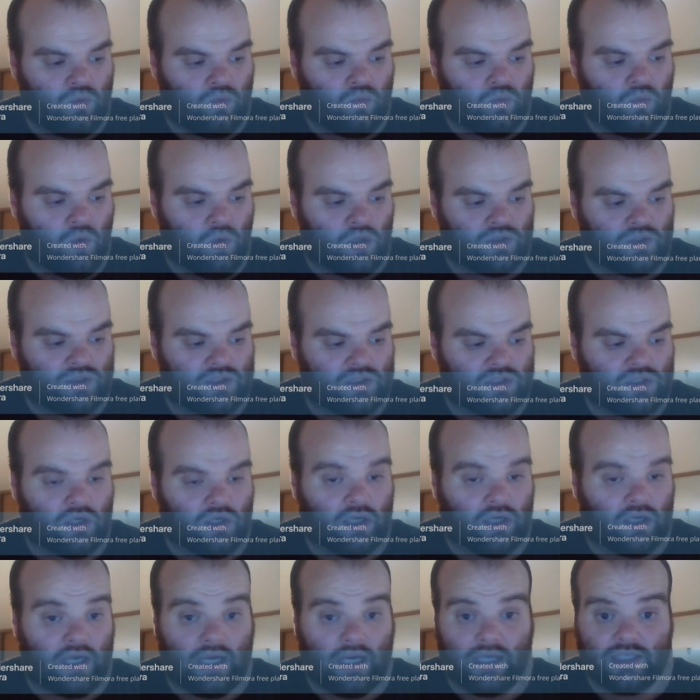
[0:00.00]
one
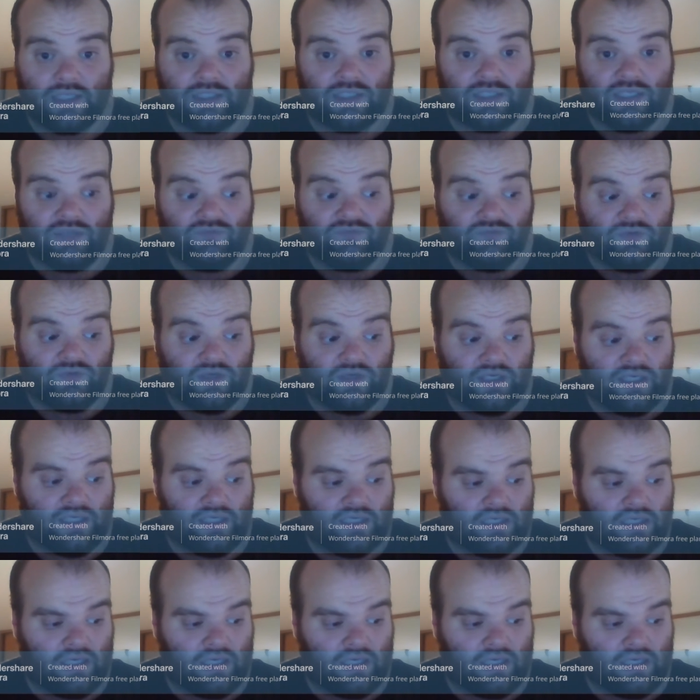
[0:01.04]
song I actually really